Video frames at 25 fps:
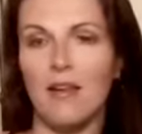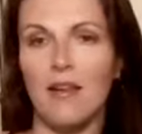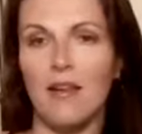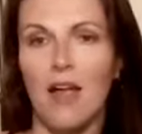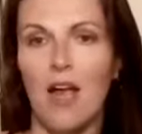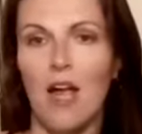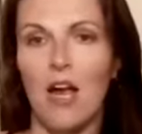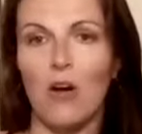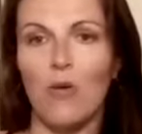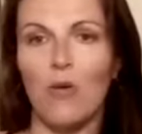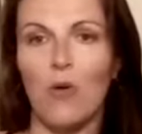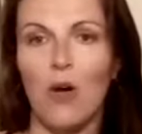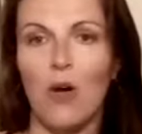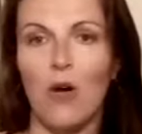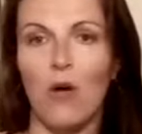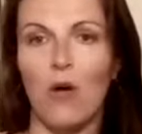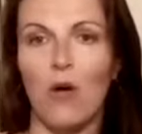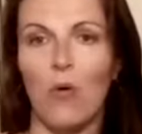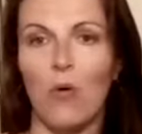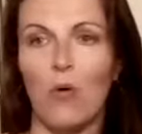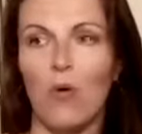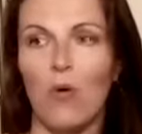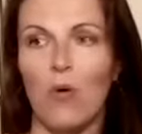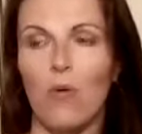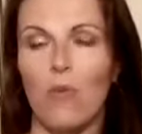
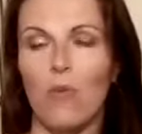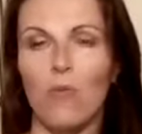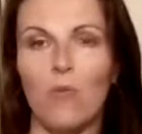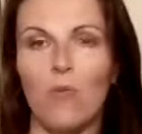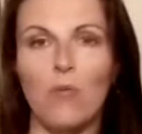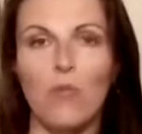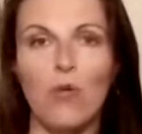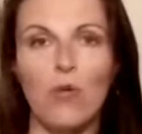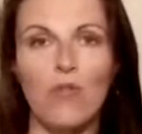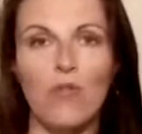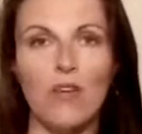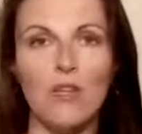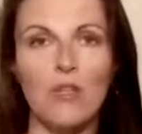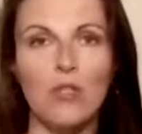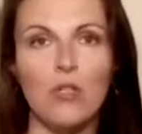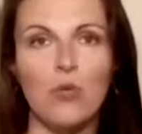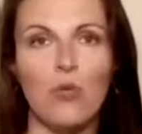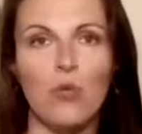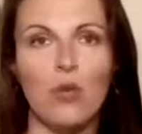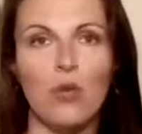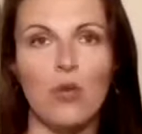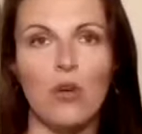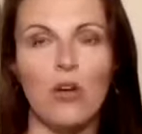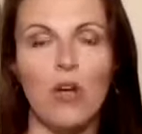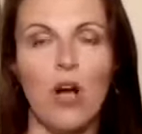arrow, moving
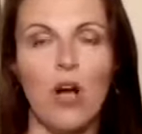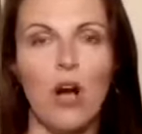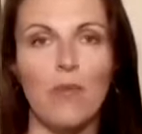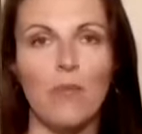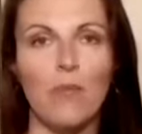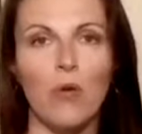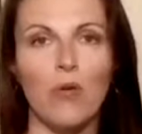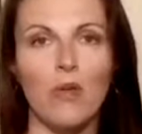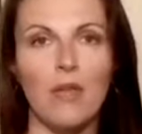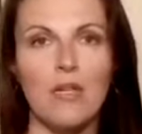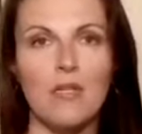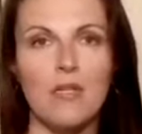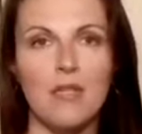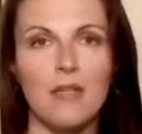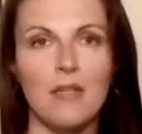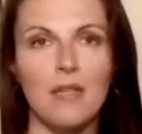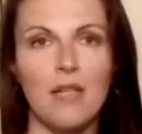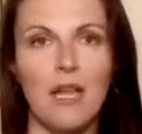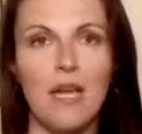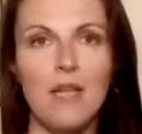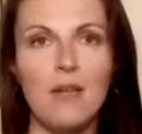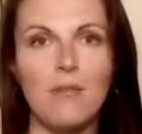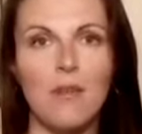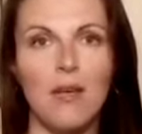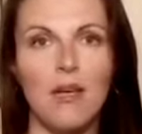toward harmonious
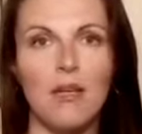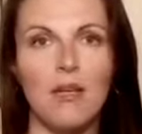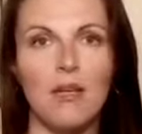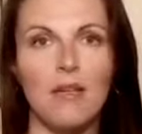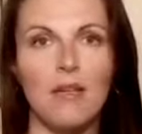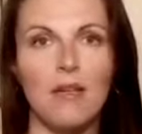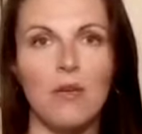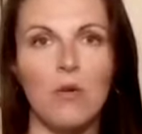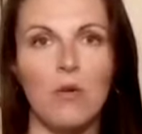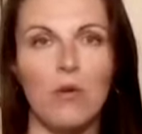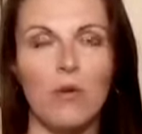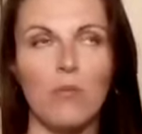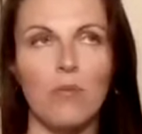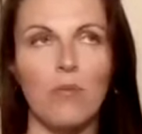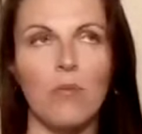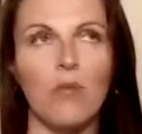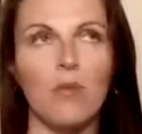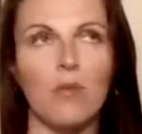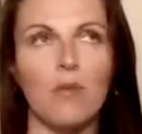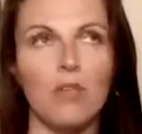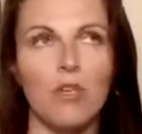alignment, or,